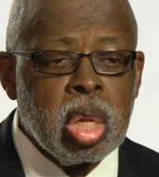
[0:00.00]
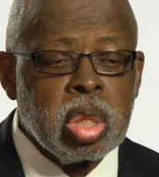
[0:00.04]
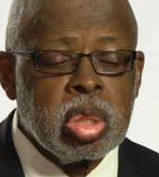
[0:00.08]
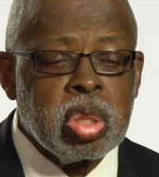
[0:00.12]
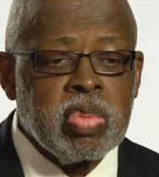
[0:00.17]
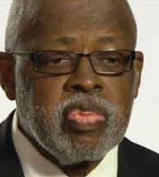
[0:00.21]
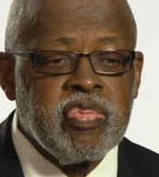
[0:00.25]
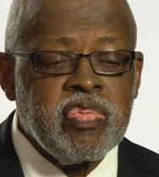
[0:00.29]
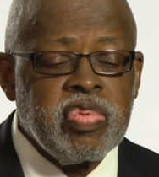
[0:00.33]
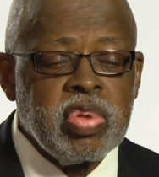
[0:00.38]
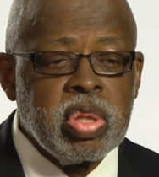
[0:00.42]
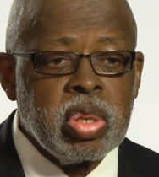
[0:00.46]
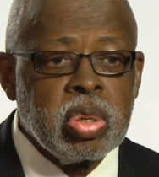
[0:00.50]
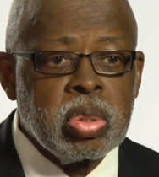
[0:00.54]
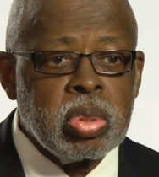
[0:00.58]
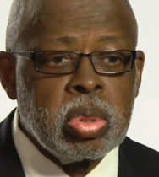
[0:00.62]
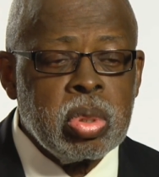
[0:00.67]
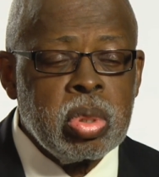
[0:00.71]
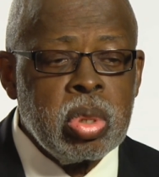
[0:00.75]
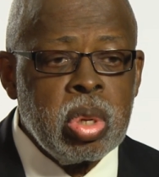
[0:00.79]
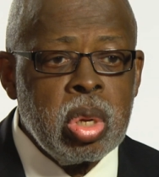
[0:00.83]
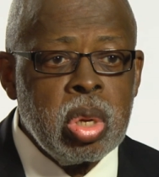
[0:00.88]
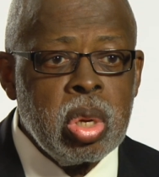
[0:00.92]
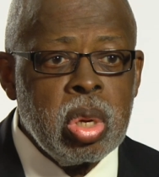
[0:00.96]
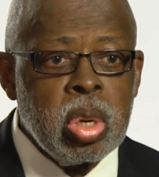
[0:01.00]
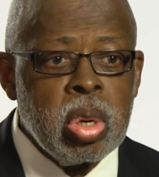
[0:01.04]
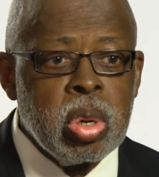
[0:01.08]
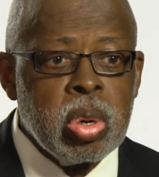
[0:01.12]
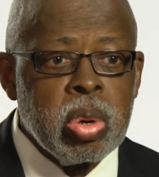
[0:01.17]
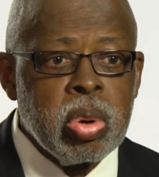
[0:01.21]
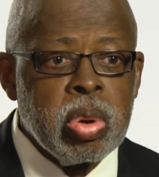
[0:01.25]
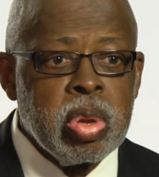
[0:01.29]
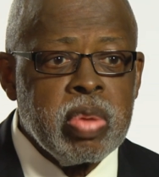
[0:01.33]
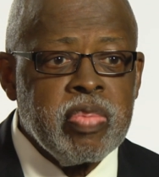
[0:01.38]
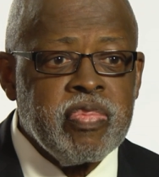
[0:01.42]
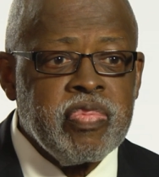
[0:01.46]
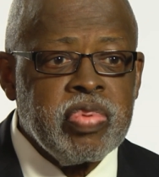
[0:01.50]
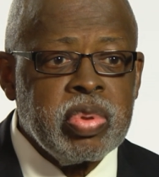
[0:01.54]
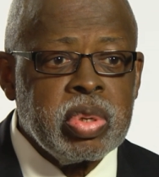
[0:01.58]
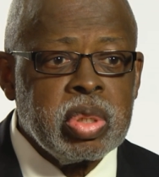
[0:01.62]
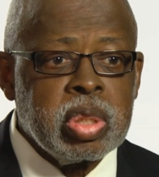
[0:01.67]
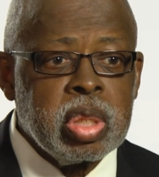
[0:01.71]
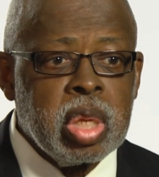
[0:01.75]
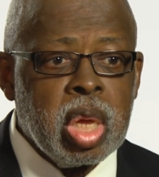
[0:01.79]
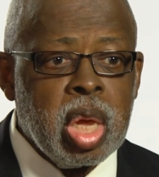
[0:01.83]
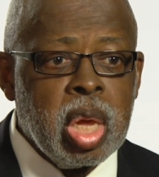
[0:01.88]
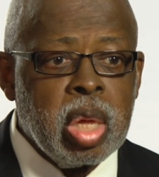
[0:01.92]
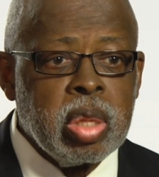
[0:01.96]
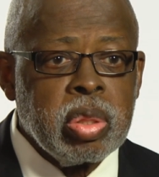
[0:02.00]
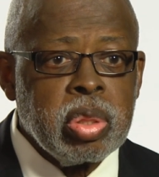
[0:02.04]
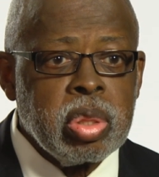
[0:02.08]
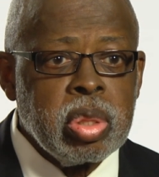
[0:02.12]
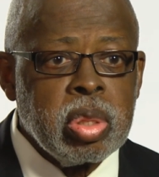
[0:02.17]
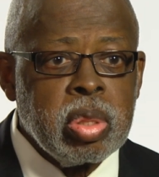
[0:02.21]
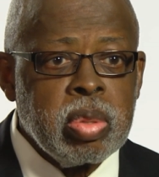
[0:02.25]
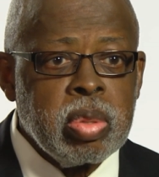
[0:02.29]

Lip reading: the fetal or infant death.